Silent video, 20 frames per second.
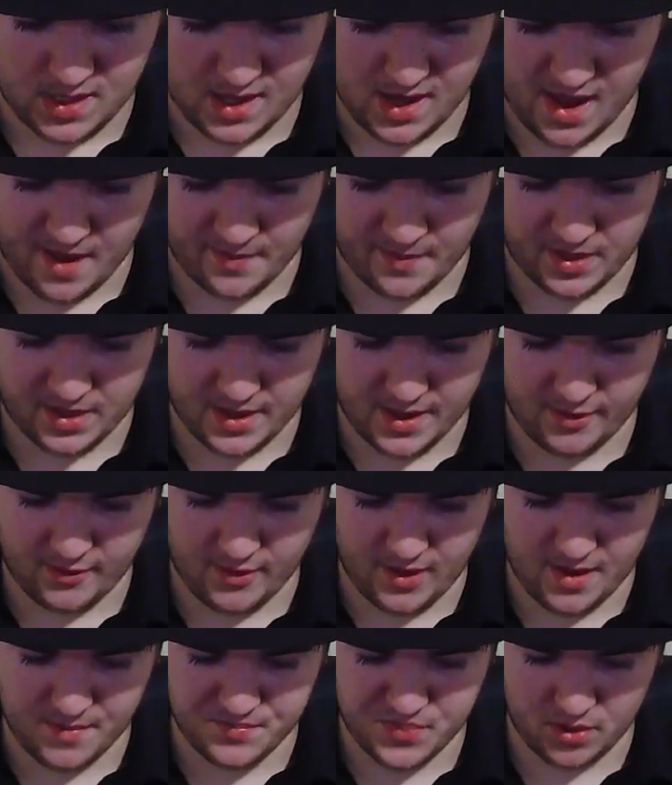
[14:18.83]
I mean, how
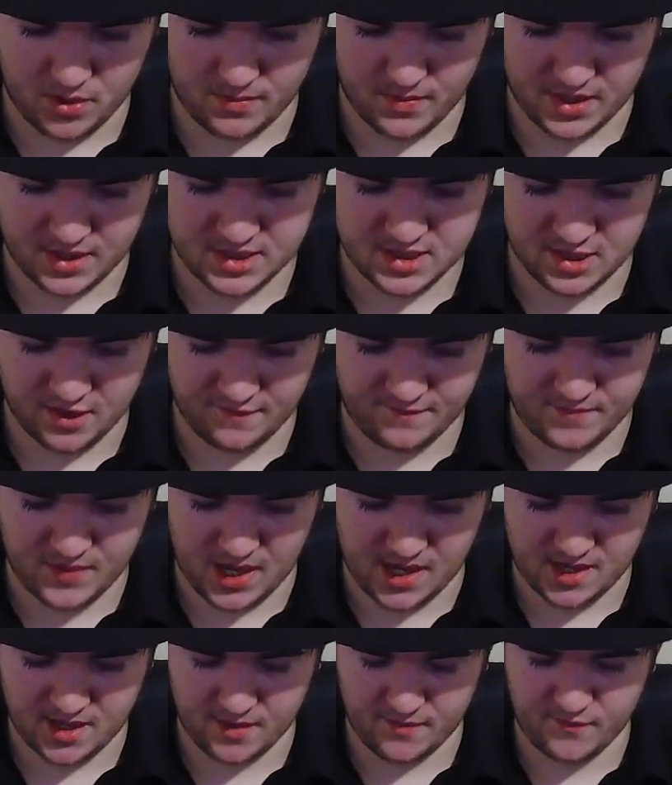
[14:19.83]
I built myself
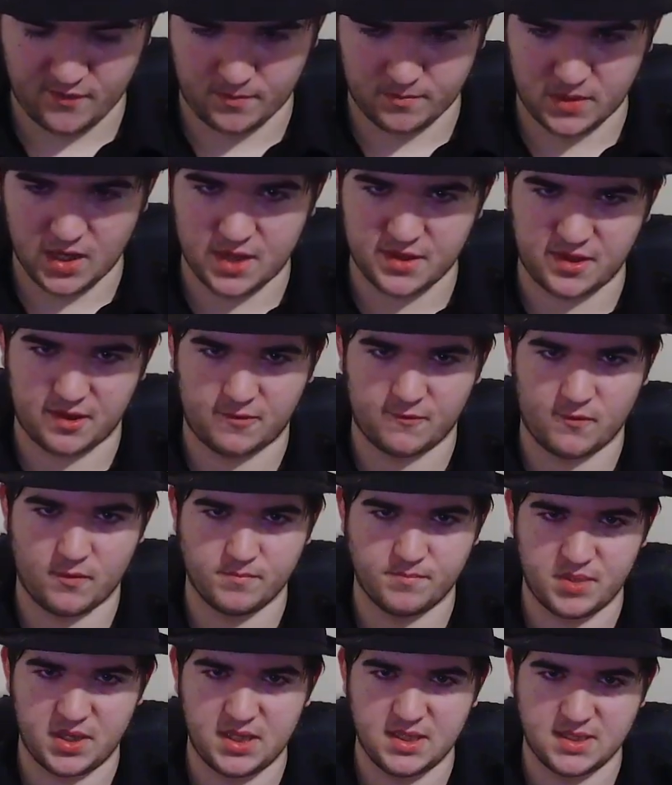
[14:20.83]
back up from nothing, from
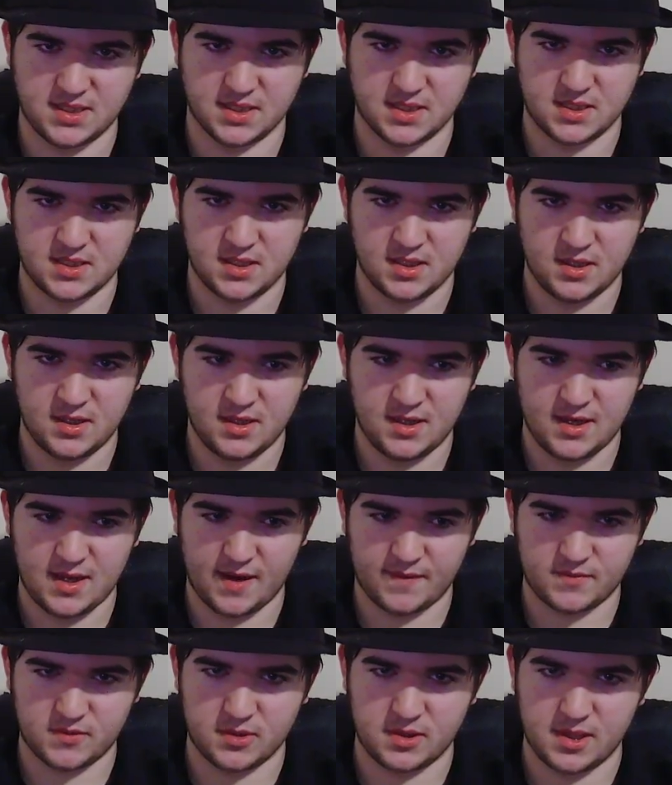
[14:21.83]
pieces,
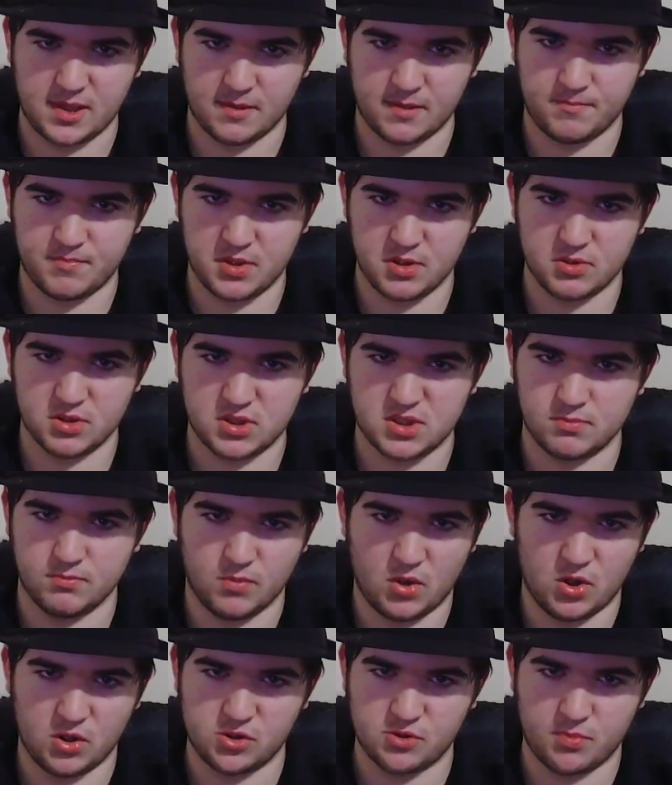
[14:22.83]
after the abuse
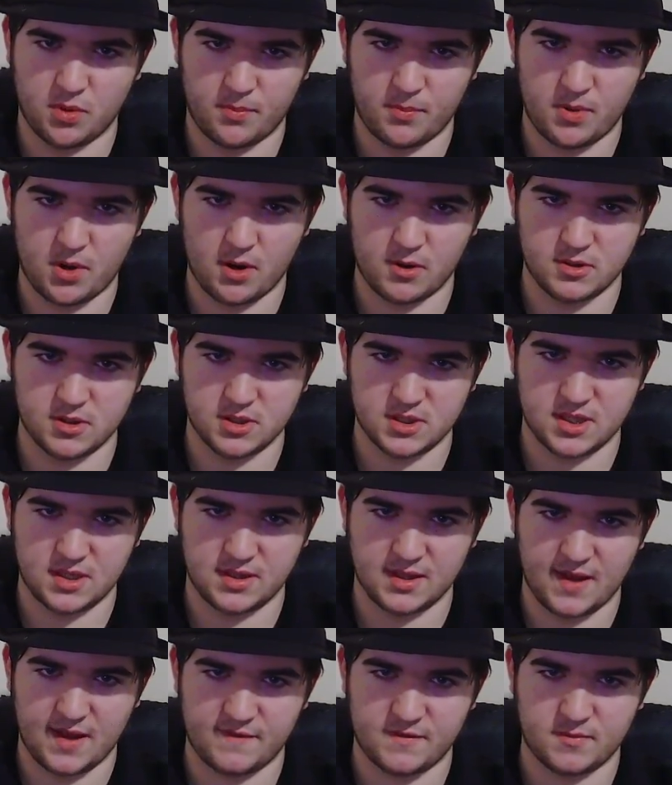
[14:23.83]
multiple partners
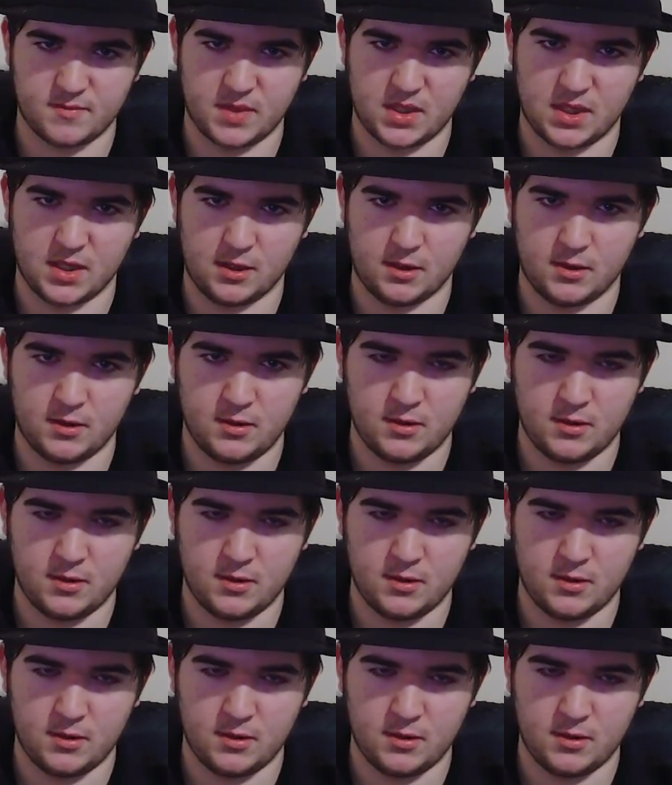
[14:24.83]
had left me in.